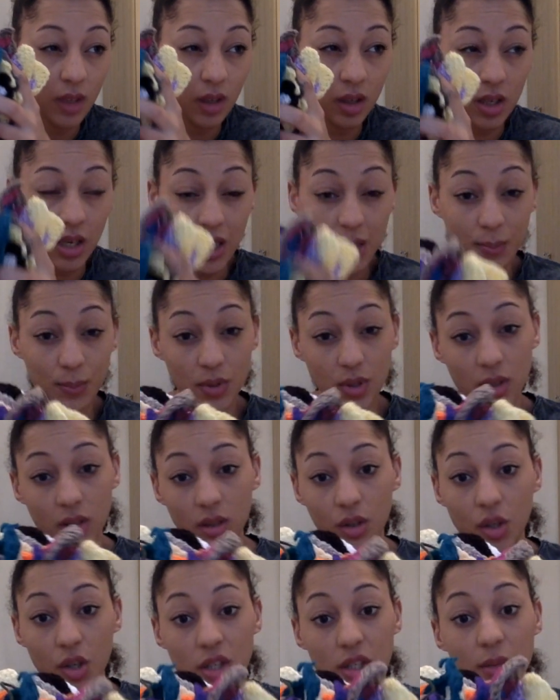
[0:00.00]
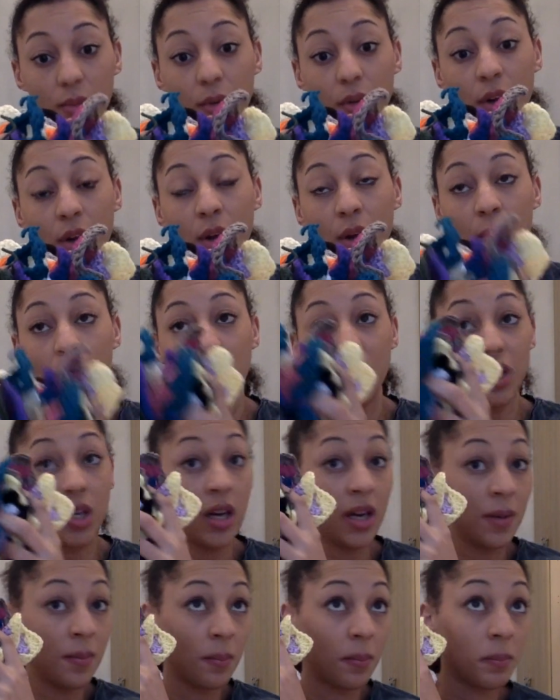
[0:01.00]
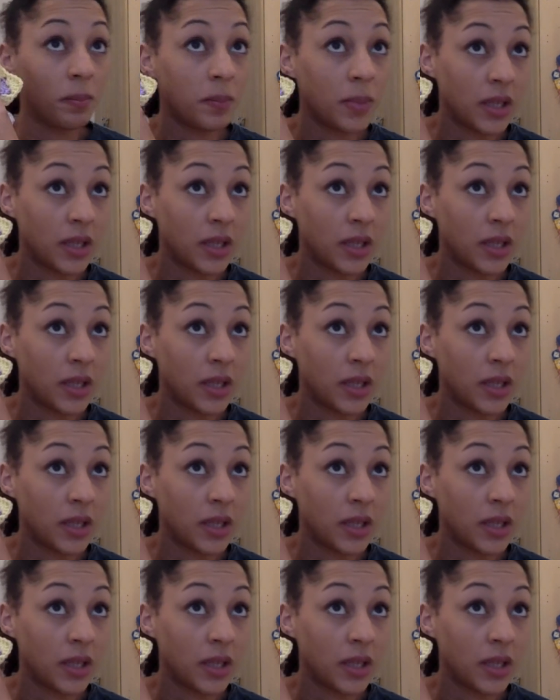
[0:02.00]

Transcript: an episode of Gossip Girl, which I am